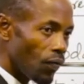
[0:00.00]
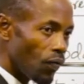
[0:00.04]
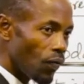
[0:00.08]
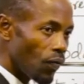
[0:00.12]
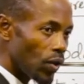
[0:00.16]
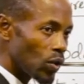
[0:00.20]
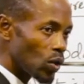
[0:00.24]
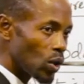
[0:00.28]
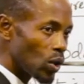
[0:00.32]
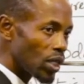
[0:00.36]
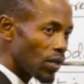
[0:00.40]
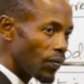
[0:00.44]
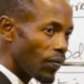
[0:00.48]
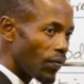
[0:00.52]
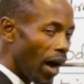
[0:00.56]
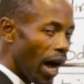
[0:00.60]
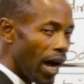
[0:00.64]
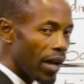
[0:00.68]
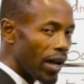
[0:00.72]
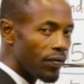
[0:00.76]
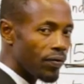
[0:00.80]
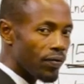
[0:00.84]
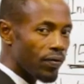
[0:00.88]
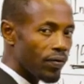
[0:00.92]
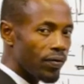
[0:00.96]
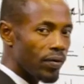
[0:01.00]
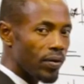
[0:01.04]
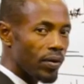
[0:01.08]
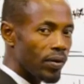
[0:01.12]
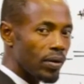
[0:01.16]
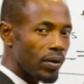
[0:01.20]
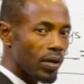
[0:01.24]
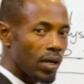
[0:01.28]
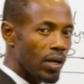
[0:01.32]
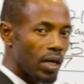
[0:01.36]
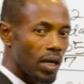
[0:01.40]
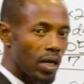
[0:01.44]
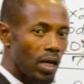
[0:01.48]
for 25.
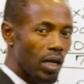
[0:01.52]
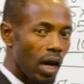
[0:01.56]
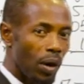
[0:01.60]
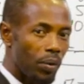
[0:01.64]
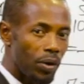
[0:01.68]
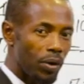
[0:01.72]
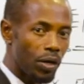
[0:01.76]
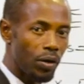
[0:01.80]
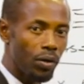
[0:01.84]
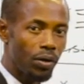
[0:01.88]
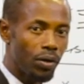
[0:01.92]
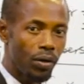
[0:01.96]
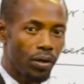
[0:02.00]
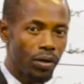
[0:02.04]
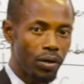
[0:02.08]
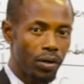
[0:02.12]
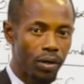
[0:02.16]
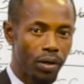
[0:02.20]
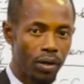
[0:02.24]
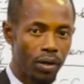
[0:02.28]
Are we good?